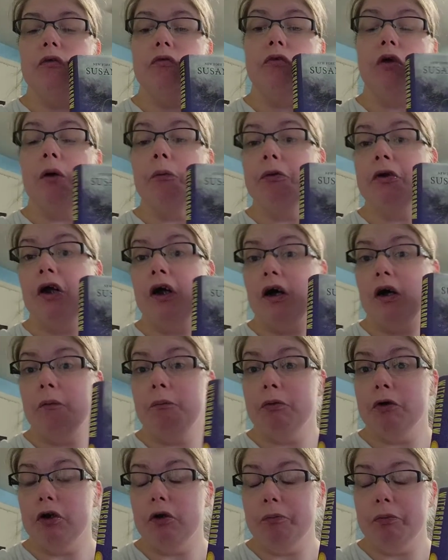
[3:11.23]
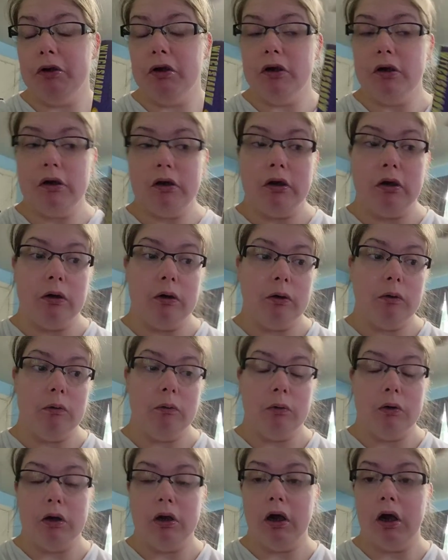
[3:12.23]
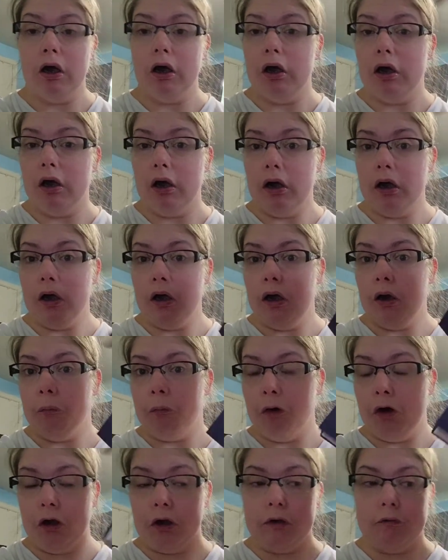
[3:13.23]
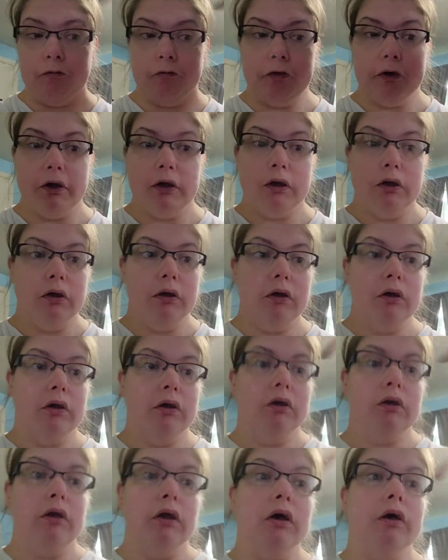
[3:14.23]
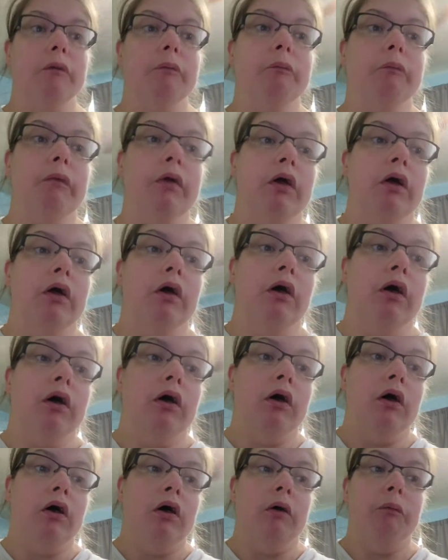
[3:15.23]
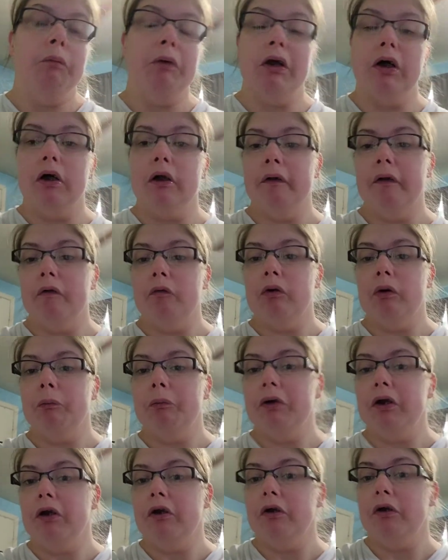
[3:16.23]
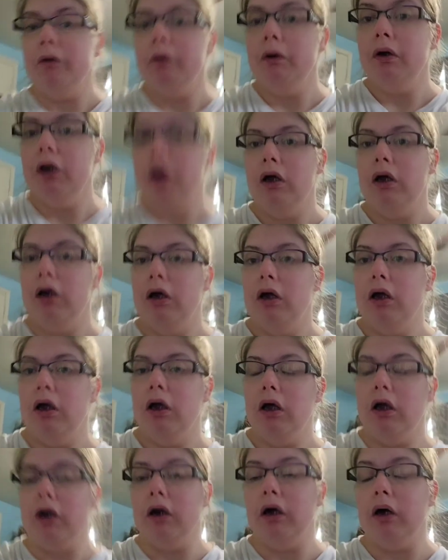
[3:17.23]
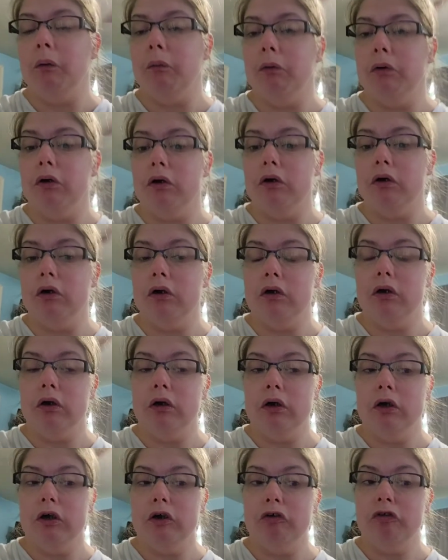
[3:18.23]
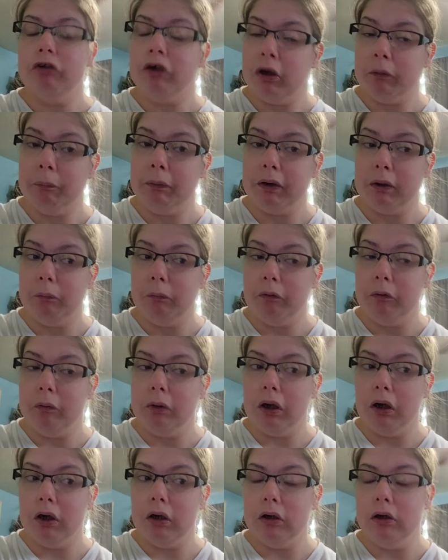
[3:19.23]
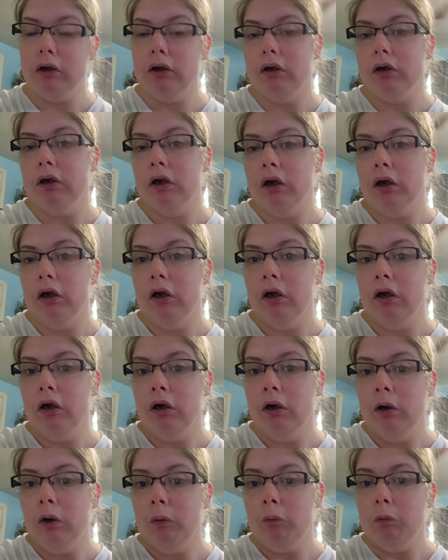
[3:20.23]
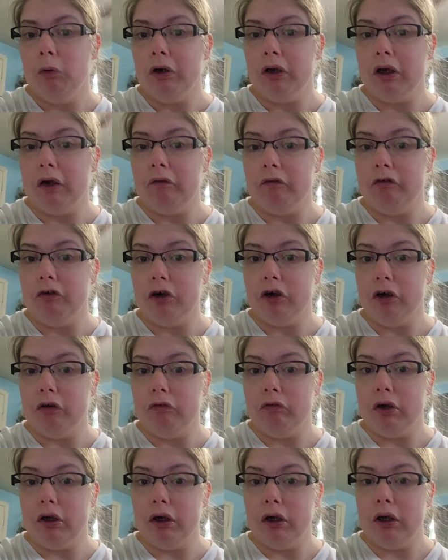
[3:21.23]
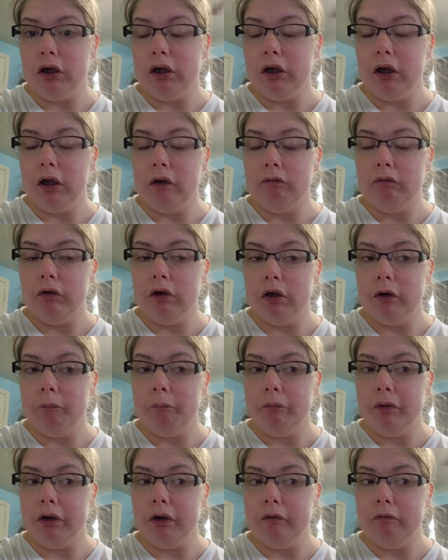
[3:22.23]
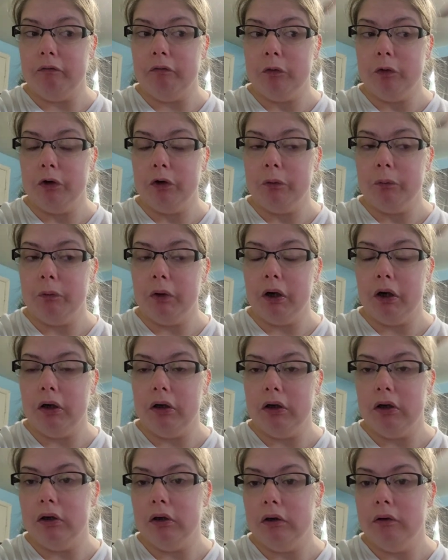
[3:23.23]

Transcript: Robin Hobb blurbed it, so yeah, I'm all in for this. So, but yeah, that's what I'm gonna do, and I will check back in with you guys once I've started reading and have an update for you guys.